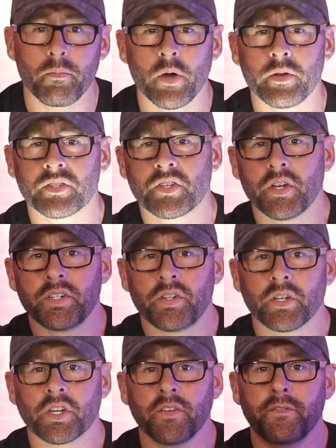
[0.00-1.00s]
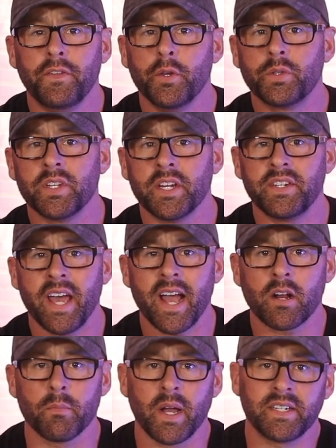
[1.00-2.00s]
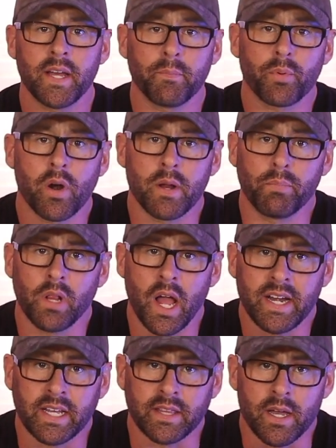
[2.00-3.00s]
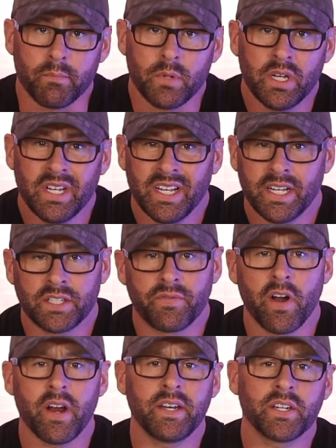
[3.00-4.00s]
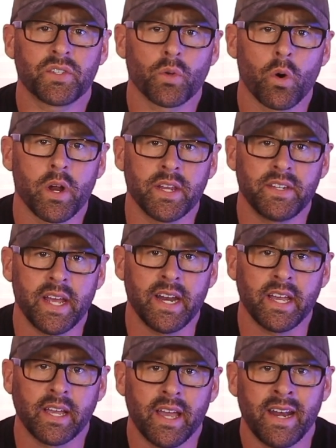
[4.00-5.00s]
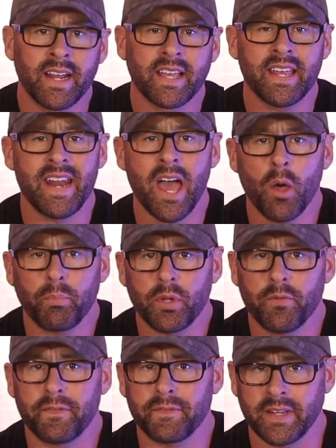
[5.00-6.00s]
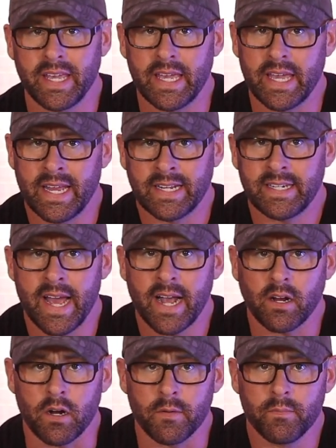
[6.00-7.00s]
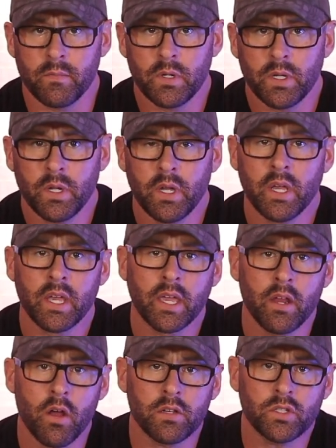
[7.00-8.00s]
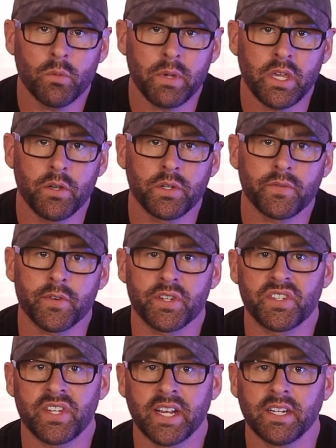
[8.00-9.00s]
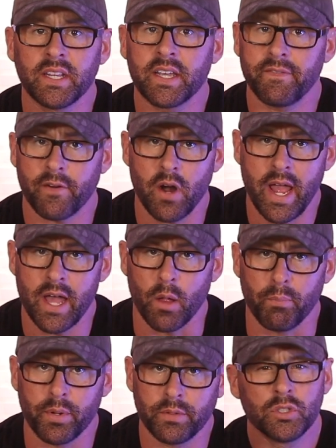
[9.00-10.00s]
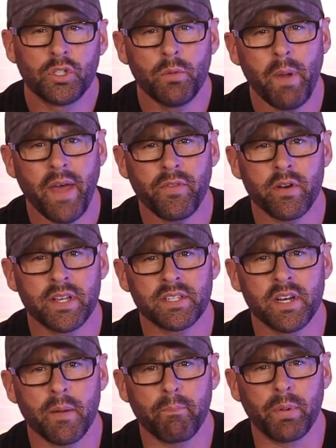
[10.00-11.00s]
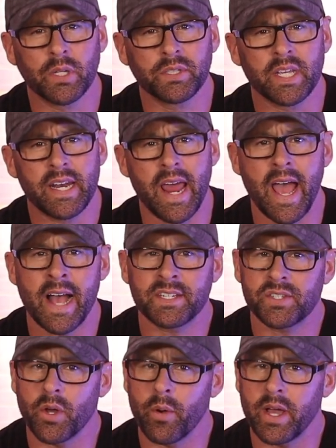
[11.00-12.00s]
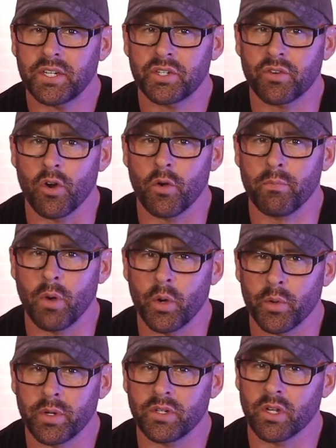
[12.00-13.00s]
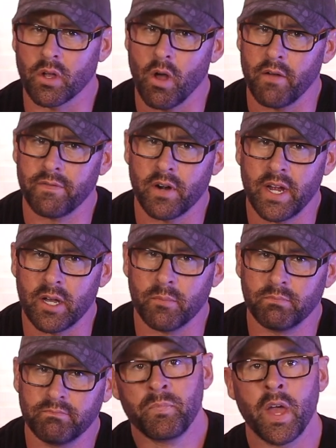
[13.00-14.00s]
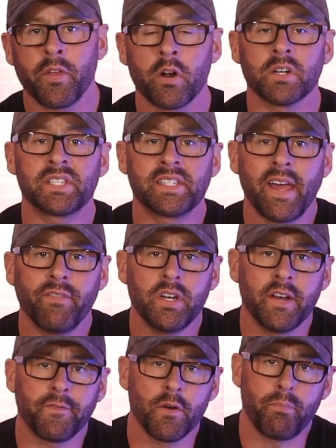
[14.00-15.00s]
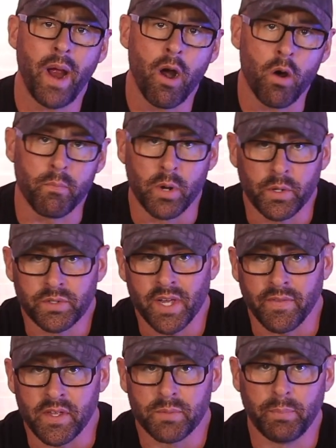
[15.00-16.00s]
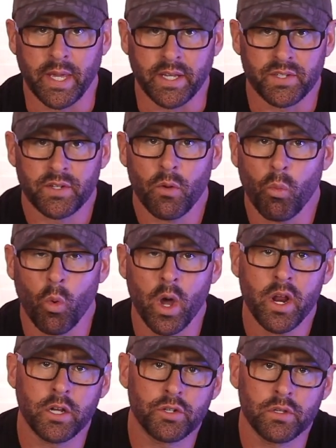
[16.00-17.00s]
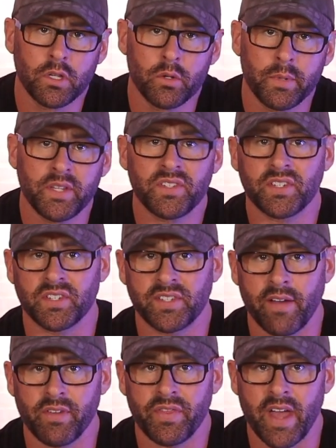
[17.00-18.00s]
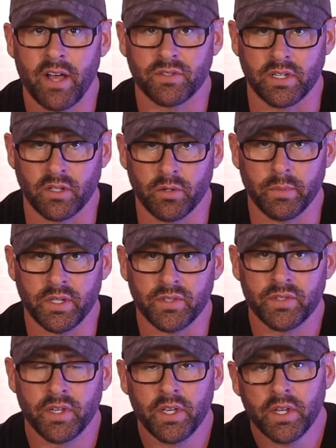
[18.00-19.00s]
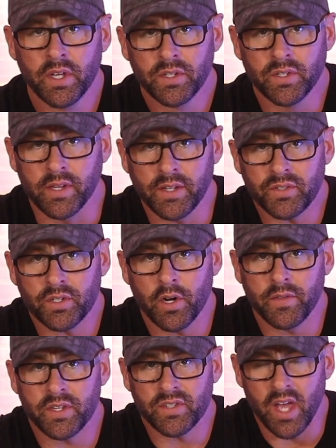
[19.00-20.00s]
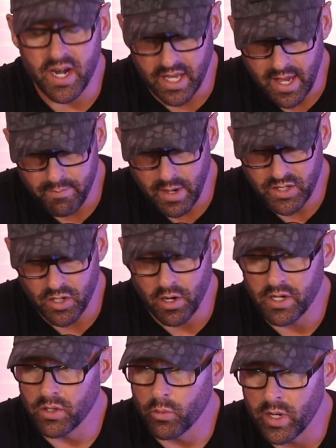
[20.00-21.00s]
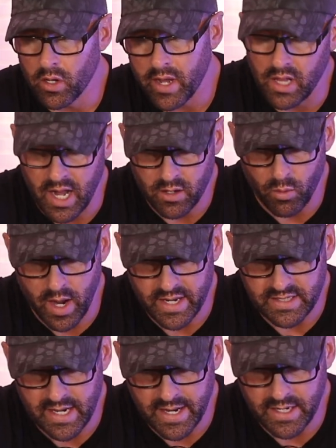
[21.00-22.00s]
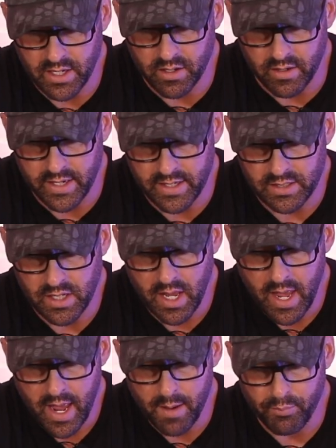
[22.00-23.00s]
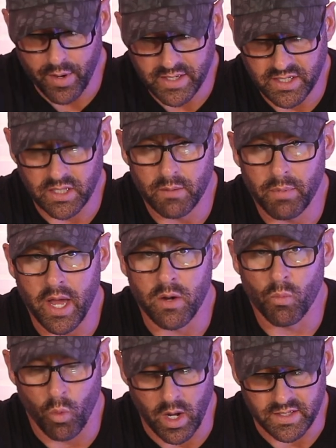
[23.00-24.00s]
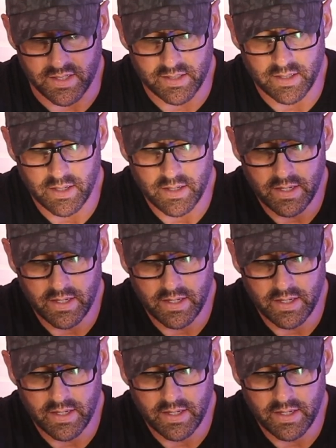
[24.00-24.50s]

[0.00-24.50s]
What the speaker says: mode is good to confuse an attacker by temporarily blinding them. It's very disorientating and it can help you flee an attacker. It can also be used for signaling for help. Too bad there isn't a built-in SOS strobe mode to call for help. Now there are 7 different power modes on this beast, 100 lumens to 7,000 lumens. So let's turn this on again by turning the wheel clockwise 90 degrees and pressing the button once.